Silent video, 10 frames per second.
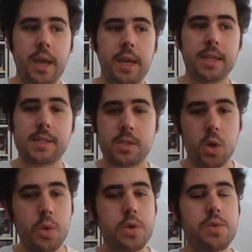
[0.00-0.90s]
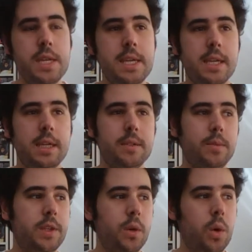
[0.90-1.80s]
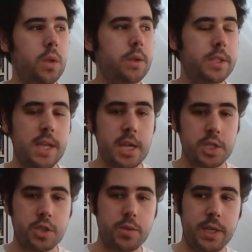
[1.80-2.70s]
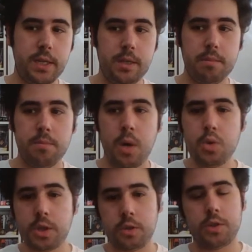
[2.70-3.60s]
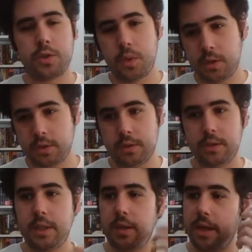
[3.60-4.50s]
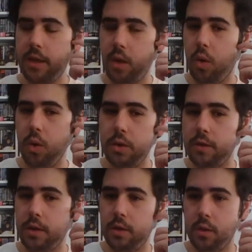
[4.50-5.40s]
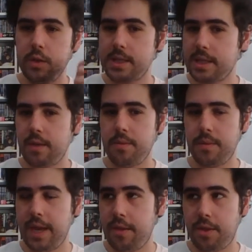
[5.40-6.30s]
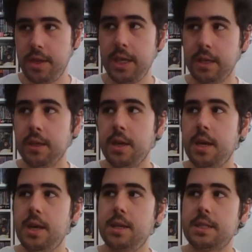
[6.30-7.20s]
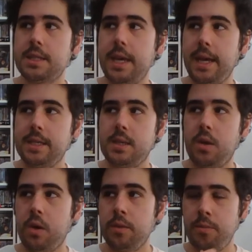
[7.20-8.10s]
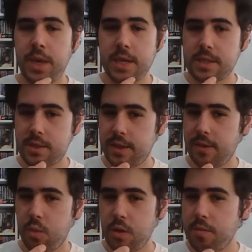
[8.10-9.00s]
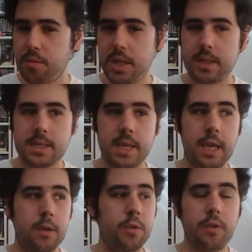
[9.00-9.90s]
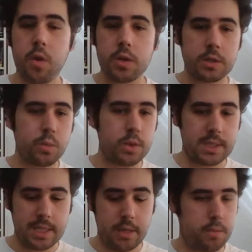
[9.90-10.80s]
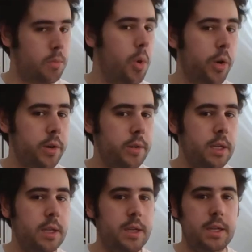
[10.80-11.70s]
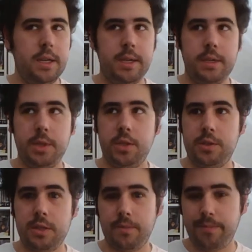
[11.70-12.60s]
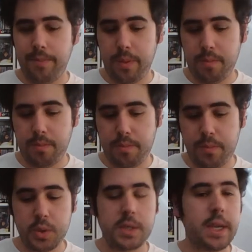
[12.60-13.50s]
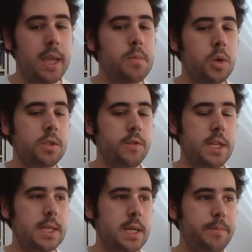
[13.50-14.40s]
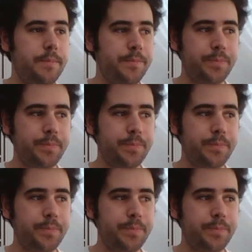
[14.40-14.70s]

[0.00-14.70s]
it's so unique with all the touchscreen the motion controller the, and all the all this that thing that on ps3 wouldn't be in the same of course would sell more uh, because putting a game on the vita